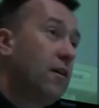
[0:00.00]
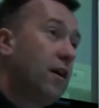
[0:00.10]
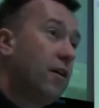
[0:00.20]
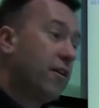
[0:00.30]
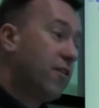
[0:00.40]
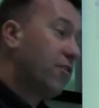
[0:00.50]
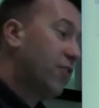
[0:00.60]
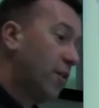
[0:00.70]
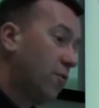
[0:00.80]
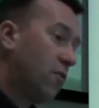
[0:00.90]
And I can
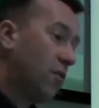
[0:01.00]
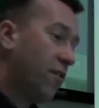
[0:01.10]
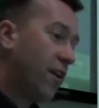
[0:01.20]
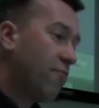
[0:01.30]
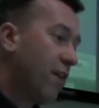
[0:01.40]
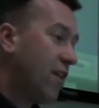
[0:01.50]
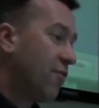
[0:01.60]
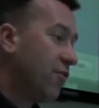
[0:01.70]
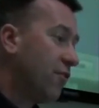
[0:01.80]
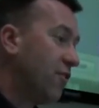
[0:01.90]
say, well, are they
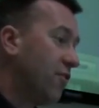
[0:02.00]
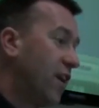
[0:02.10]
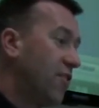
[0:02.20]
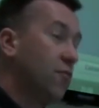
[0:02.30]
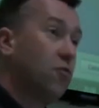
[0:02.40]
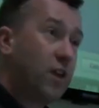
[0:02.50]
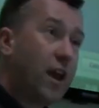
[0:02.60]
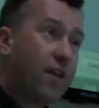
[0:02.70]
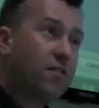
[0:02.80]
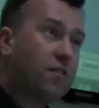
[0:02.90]
relevant to this data? Well,
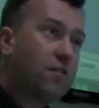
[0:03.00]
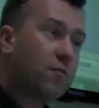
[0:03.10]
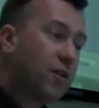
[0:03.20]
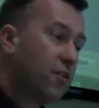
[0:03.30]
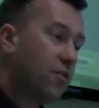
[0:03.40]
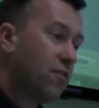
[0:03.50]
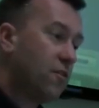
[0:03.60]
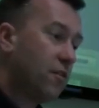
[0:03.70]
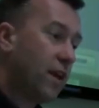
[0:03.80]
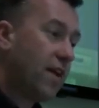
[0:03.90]
yes,
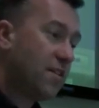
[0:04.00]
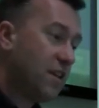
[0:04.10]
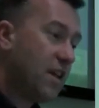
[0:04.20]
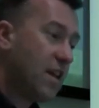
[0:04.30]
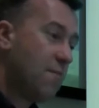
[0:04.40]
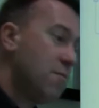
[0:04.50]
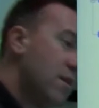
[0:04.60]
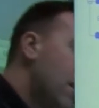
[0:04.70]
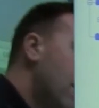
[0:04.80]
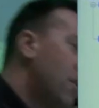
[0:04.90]
because that team
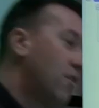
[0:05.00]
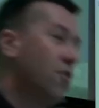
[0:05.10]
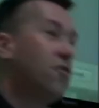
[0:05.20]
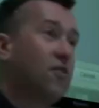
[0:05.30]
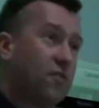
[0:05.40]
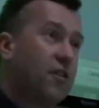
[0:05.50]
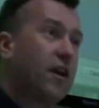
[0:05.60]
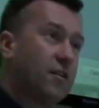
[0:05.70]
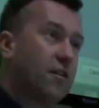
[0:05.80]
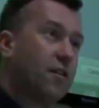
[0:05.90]
uses the
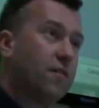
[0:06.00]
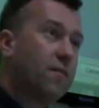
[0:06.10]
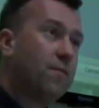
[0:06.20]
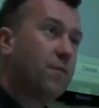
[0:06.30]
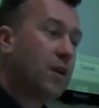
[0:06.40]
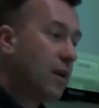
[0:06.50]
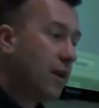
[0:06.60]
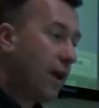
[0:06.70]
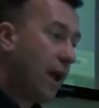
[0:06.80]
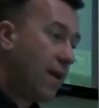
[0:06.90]
data,
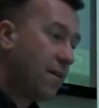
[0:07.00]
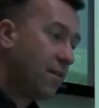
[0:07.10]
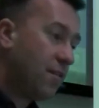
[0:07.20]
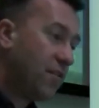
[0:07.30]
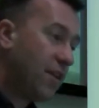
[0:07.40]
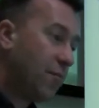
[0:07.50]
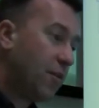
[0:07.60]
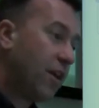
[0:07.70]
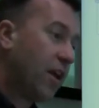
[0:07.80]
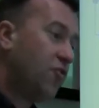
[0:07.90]
and this
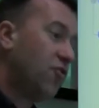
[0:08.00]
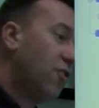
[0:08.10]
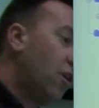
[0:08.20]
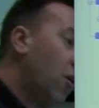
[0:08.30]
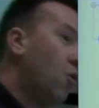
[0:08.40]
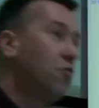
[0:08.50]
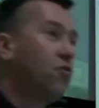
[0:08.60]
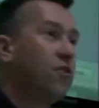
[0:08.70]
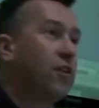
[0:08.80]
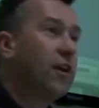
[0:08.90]
application
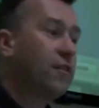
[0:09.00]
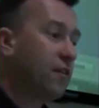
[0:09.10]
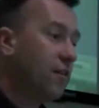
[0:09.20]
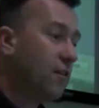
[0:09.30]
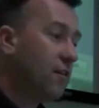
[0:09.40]
holds the data.